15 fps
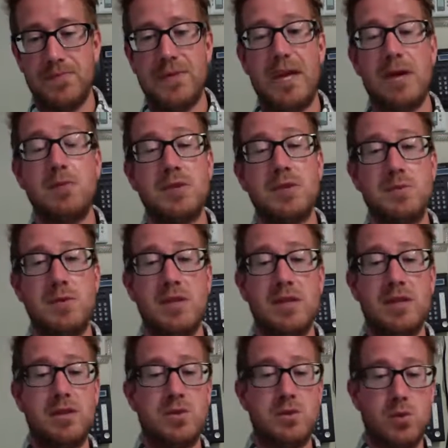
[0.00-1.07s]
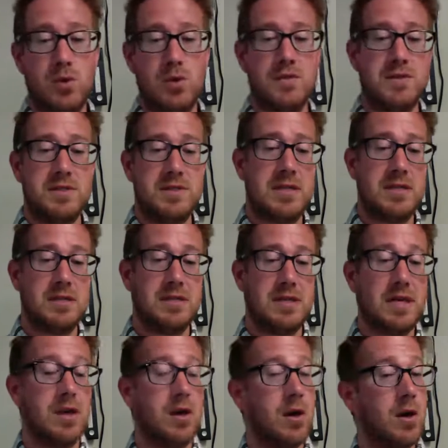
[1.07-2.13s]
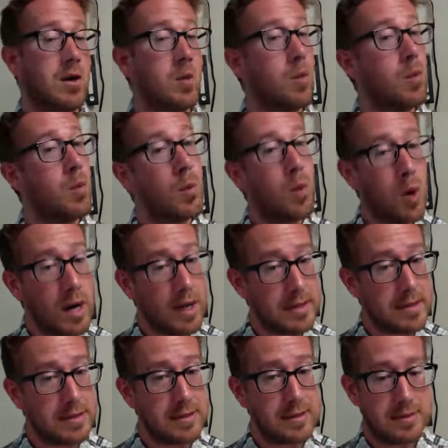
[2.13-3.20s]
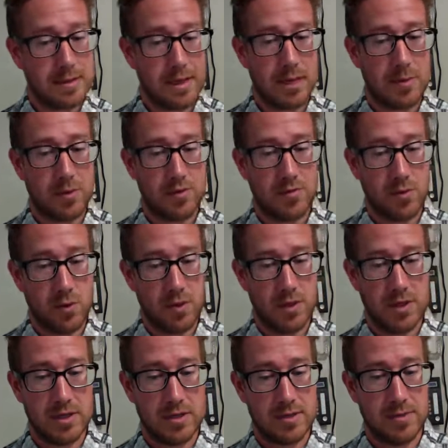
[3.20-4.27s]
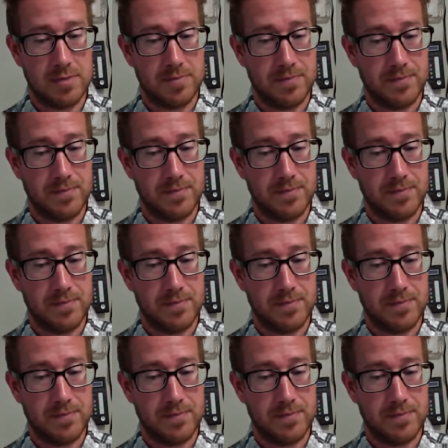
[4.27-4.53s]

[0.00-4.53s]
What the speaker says: That must mean that the dwarf sea snake are what type of organism?